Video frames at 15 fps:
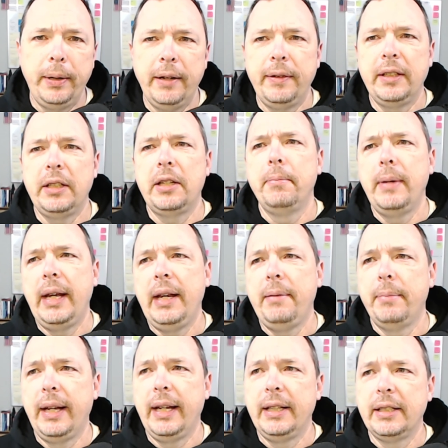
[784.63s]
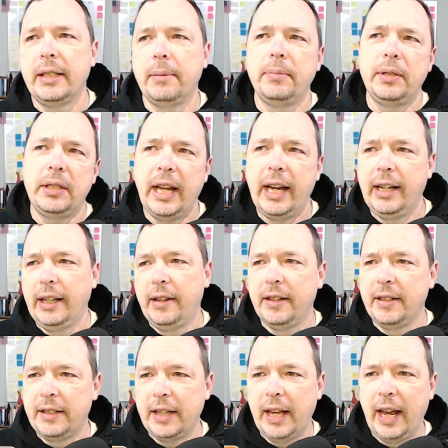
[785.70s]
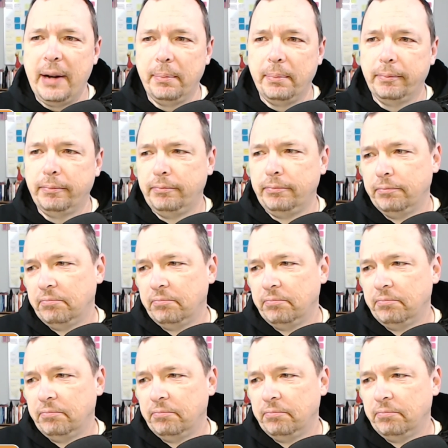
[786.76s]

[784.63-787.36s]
Pivot to me means I'm staying in the same